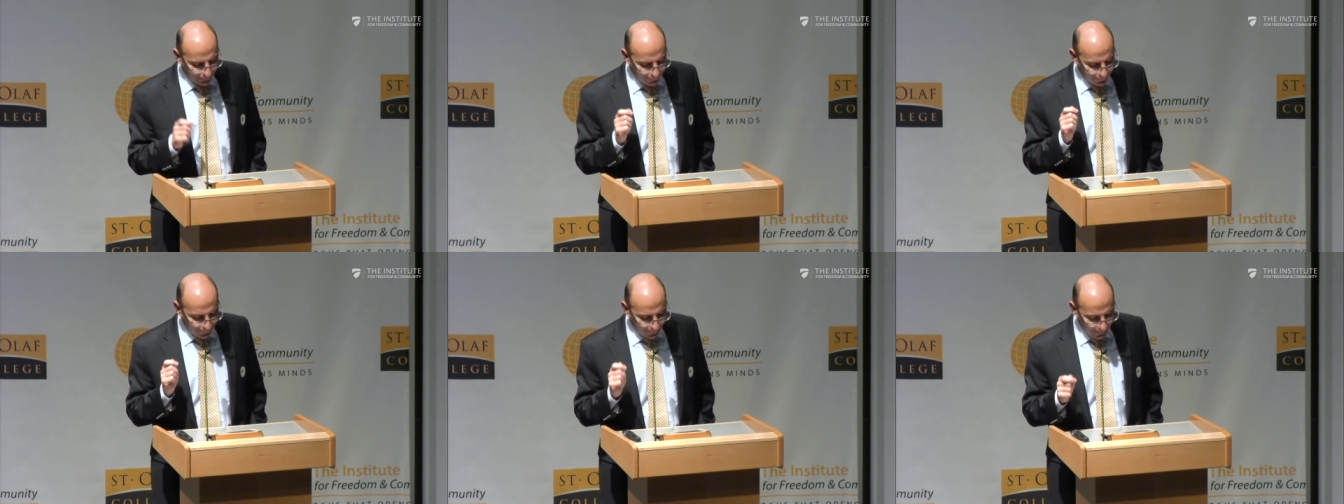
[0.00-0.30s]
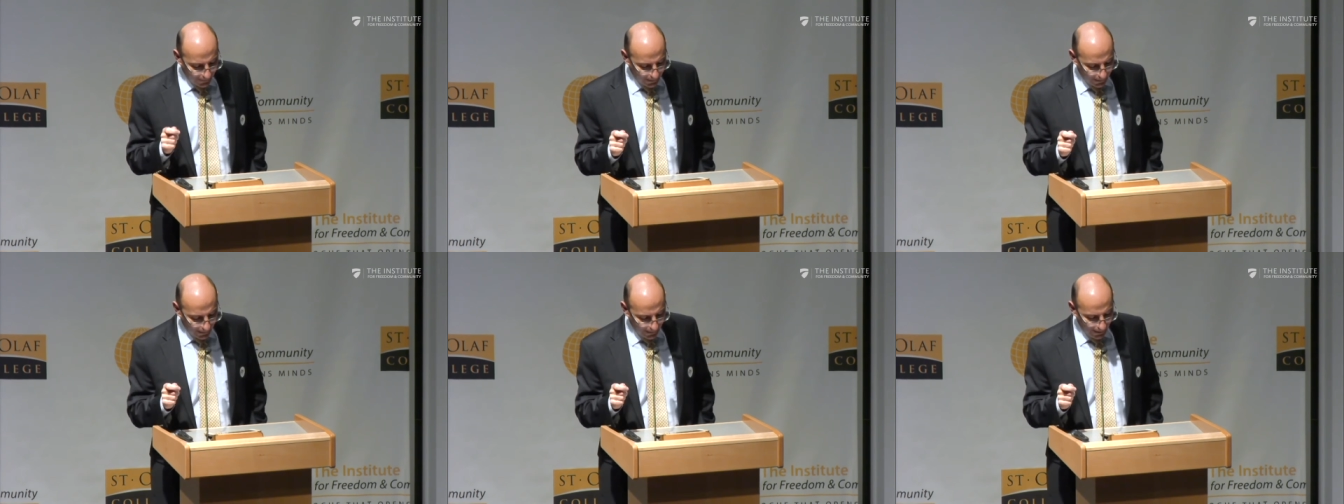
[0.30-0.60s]

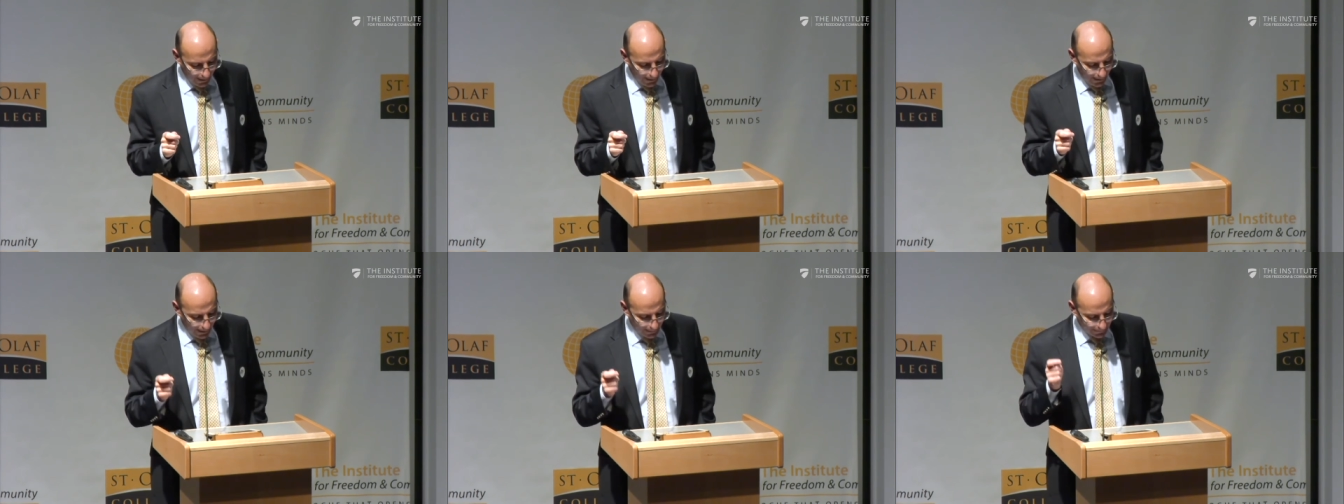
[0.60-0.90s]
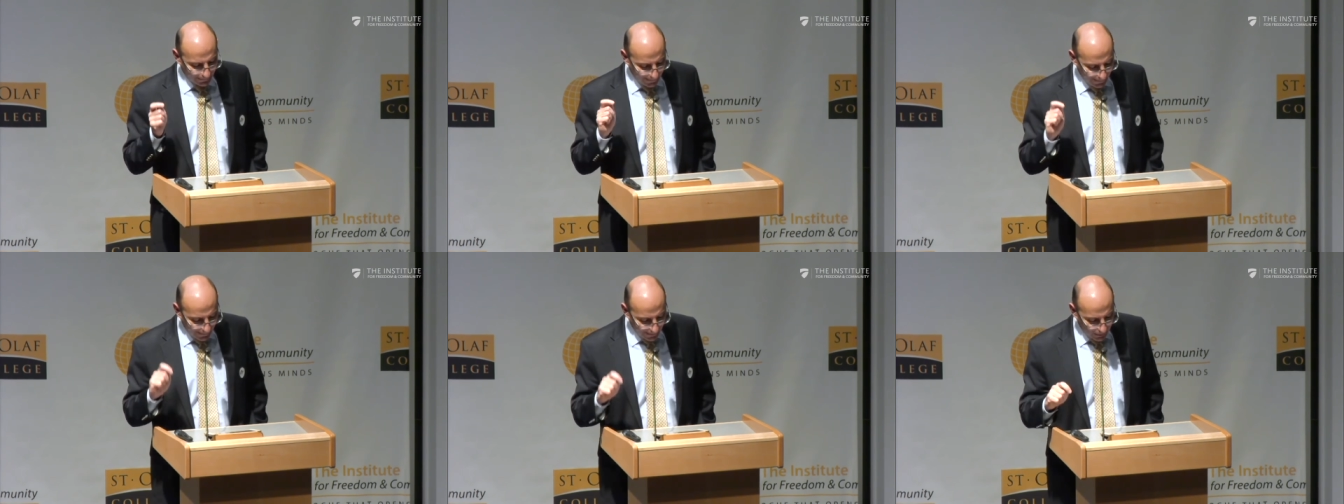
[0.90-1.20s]
free
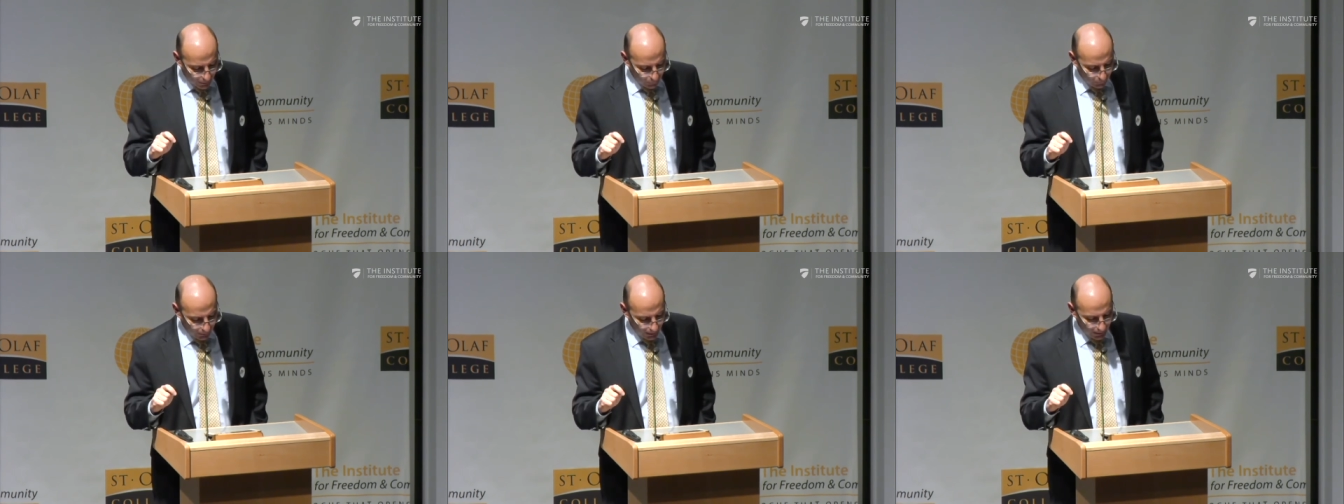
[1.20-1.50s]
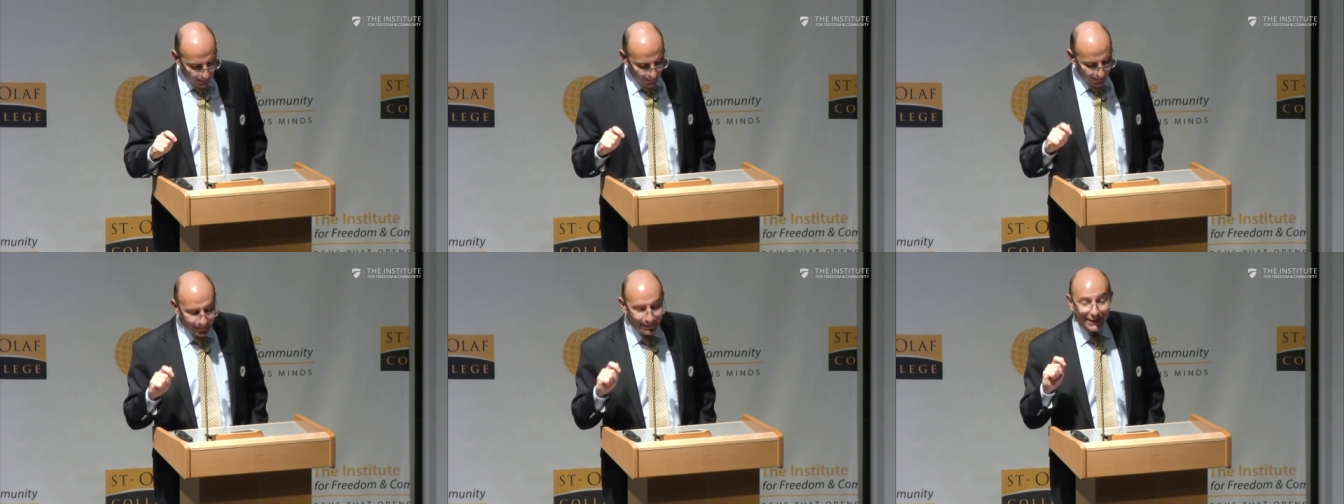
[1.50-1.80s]
and
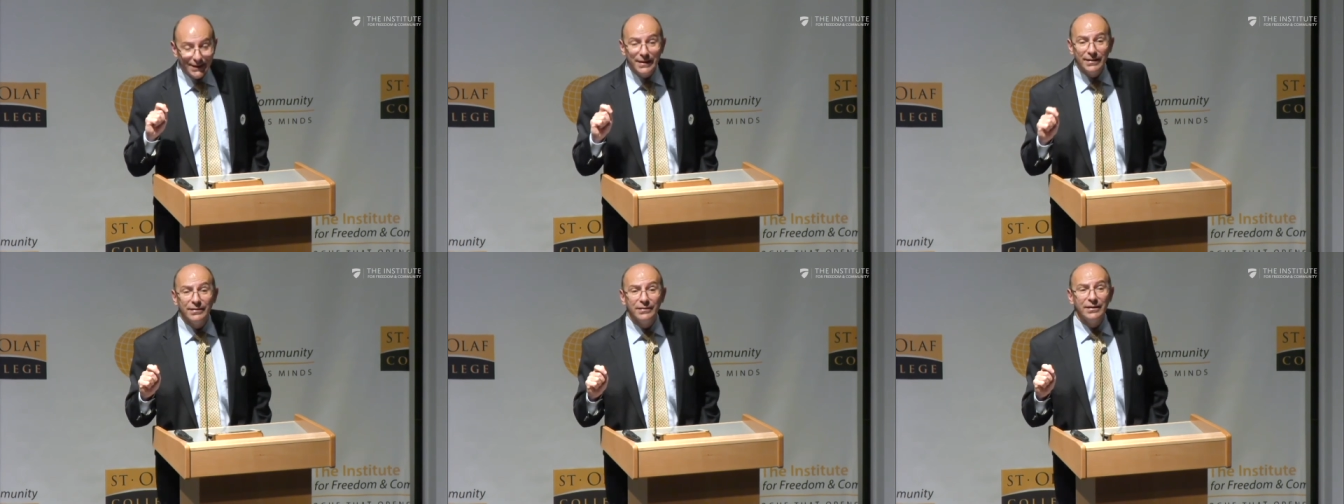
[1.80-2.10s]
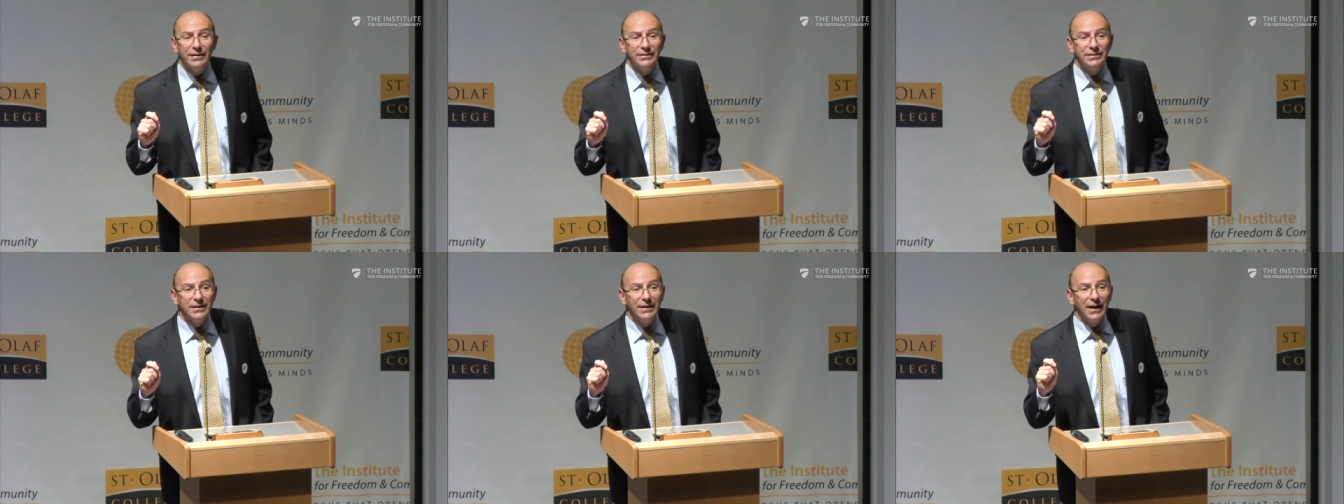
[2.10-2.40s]
equal in
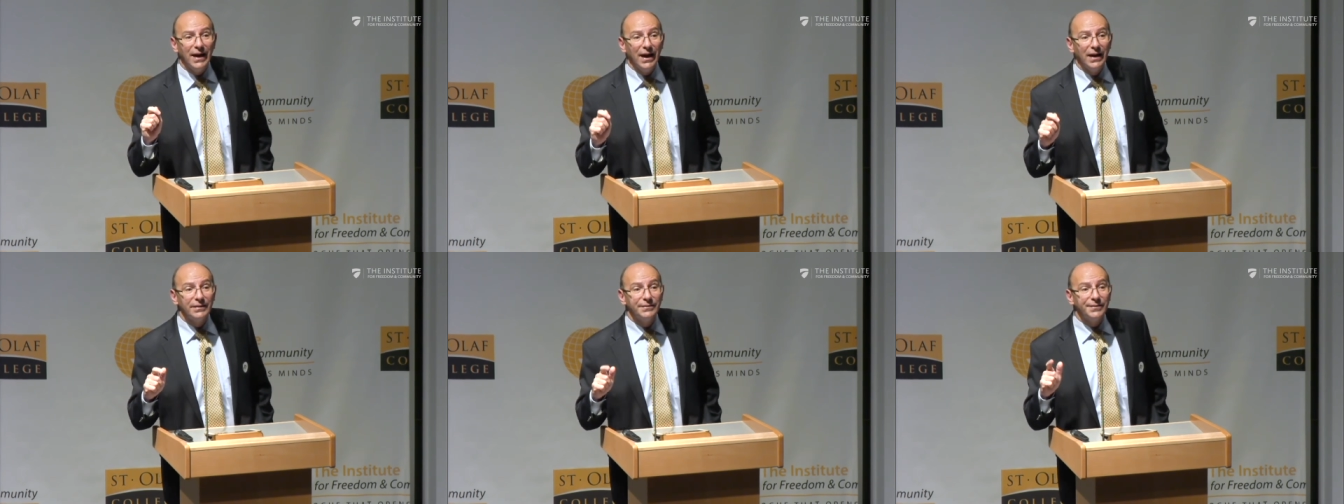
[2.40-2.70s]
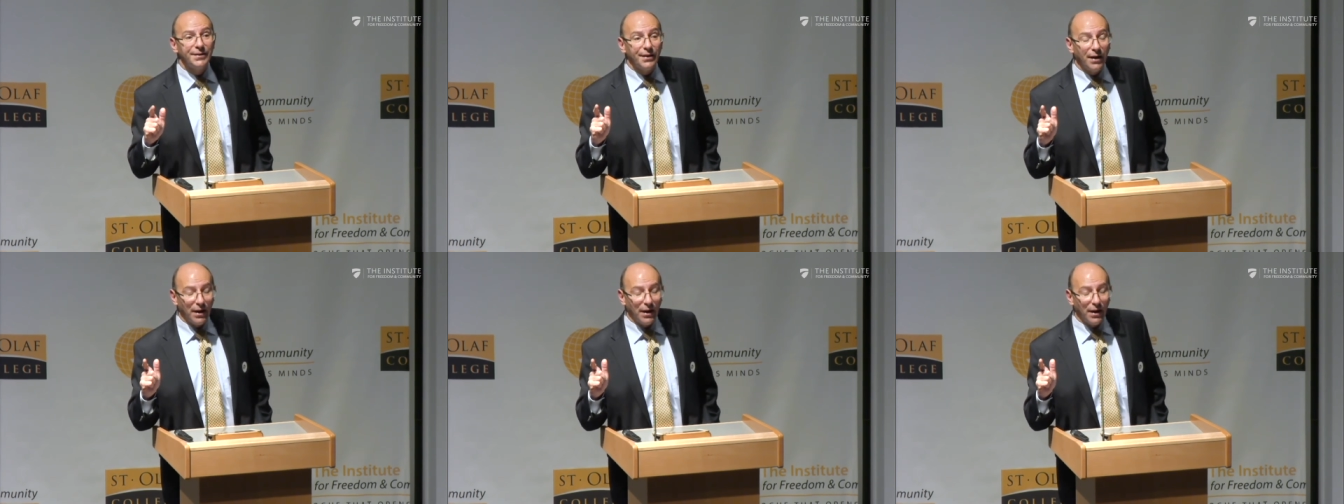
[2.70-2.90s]
dignity and